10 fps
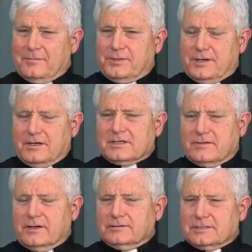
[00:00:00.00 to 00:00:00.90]
because of
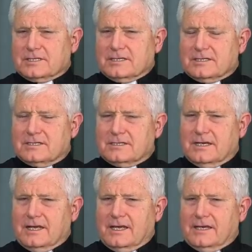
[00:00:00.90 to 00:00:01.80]
their illnesses,
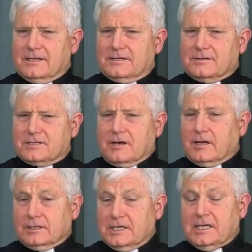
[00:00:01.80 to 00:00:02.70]
and to start
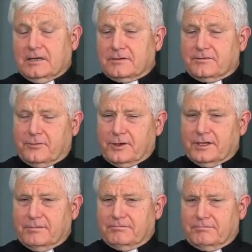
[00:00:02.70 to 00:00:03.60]
a league of the
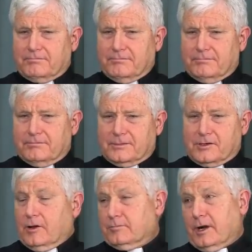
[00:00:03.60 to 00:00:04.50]
40
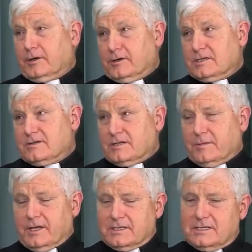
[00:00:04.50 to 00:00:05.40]
crowned martyrs of
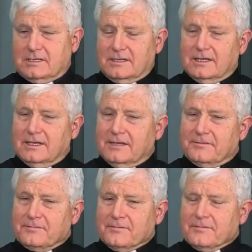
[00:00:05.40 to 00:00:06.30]
Sebaste,
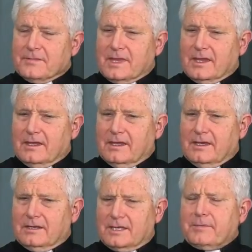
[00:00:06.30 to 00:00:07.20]

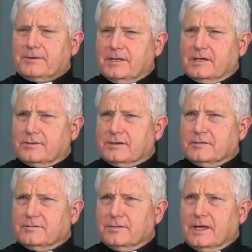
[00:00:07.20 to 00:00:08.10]
and keep in touch with
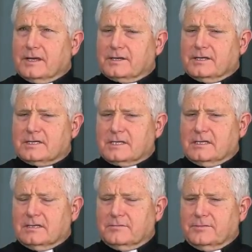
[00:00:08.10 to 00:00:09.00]
them, actually
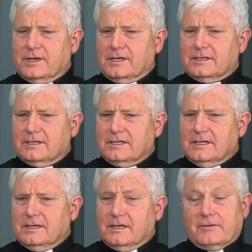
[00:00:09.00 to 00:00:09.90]
send them
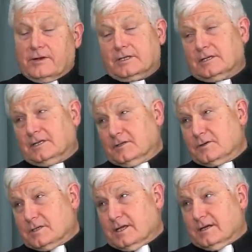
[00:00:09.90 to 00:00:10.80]
even a little
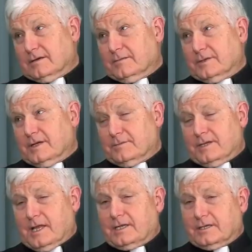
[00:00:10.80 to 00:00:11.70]
newsletter. I mean, I'd be
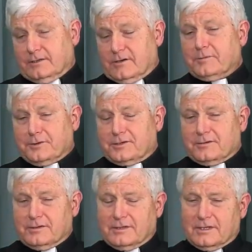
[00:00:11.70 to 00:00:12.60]
glad to contribute
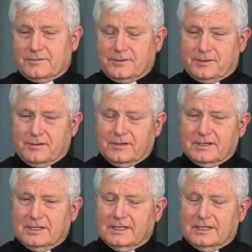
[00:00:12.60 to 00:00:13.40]
to it, that's for sure.